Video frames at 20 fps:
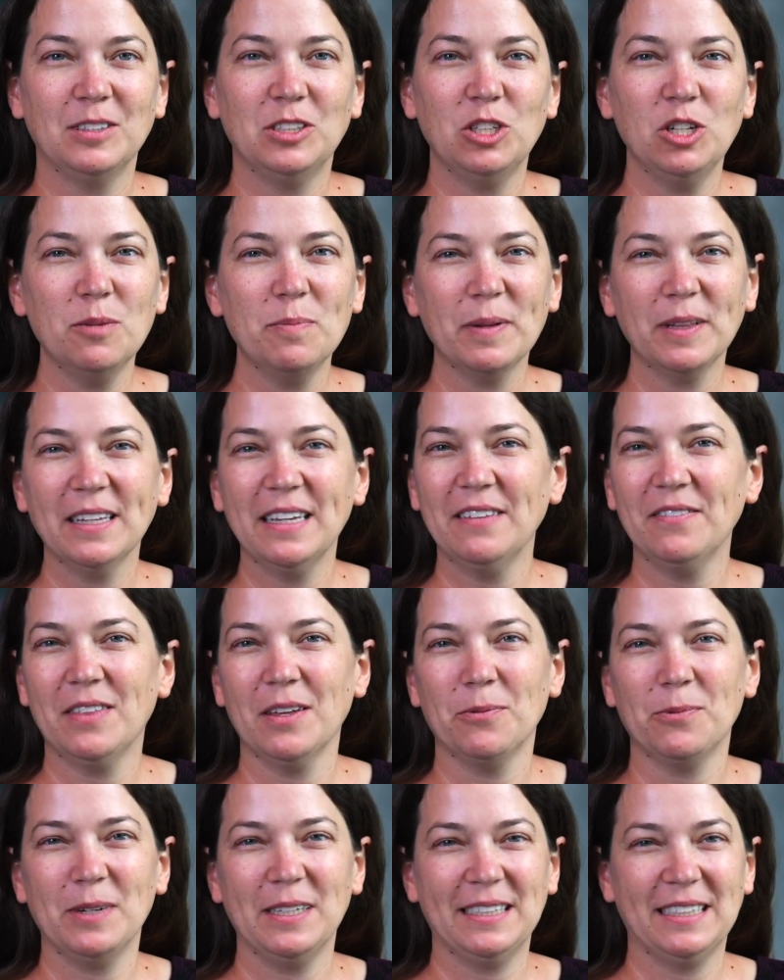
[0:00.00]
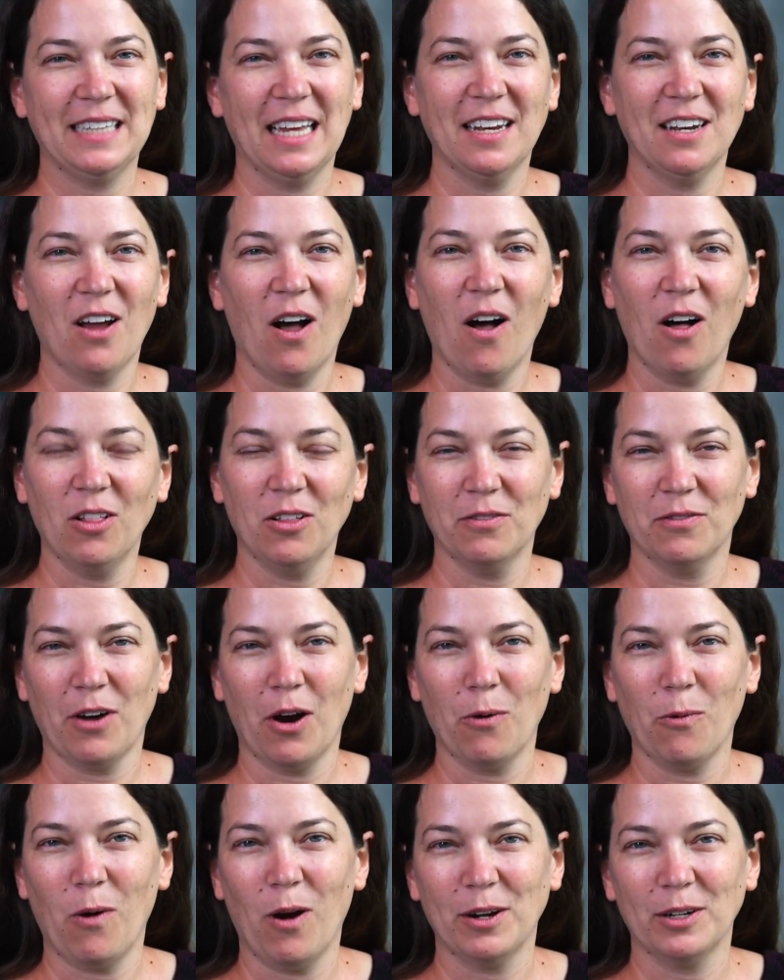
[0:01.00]
Do you believe that we send all of
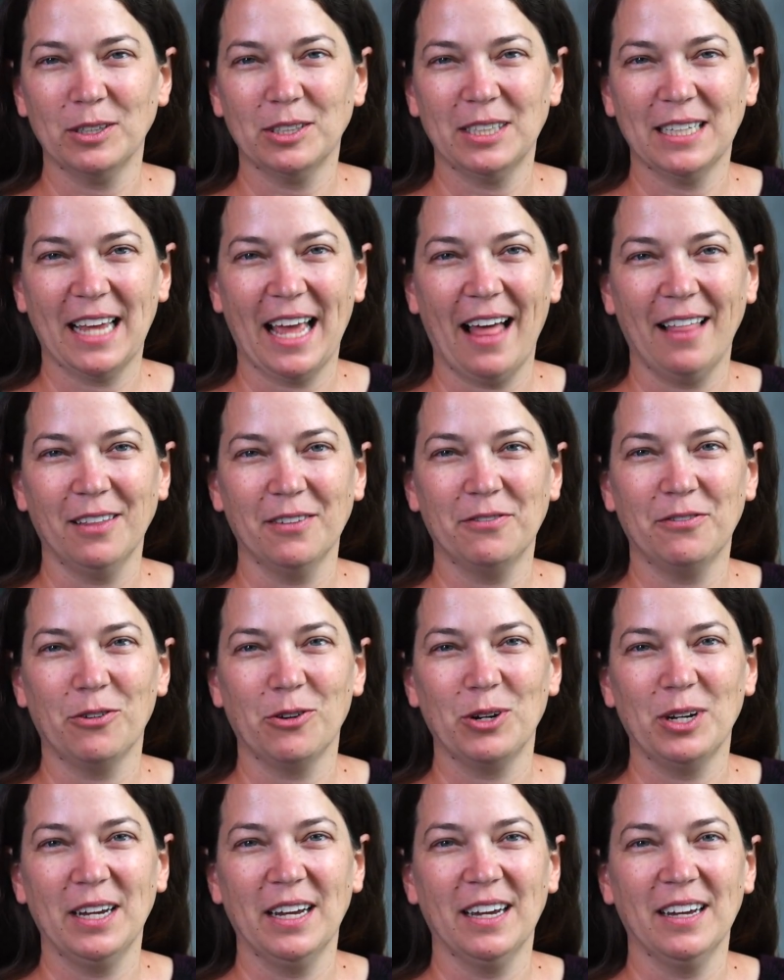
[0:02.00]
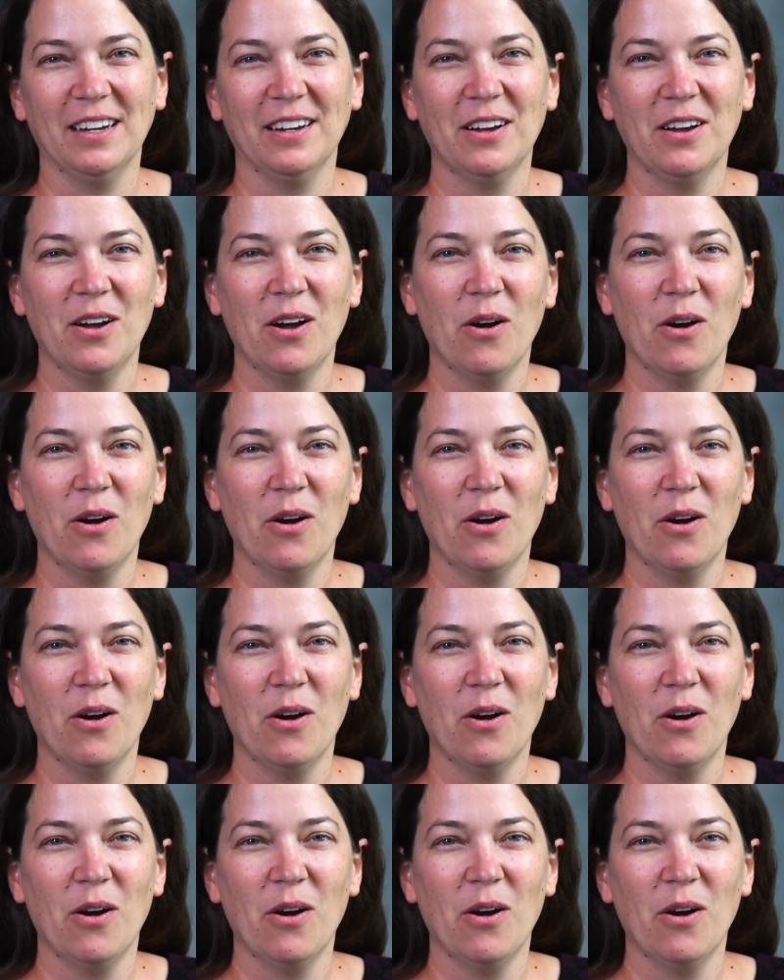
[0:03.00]
our water to California?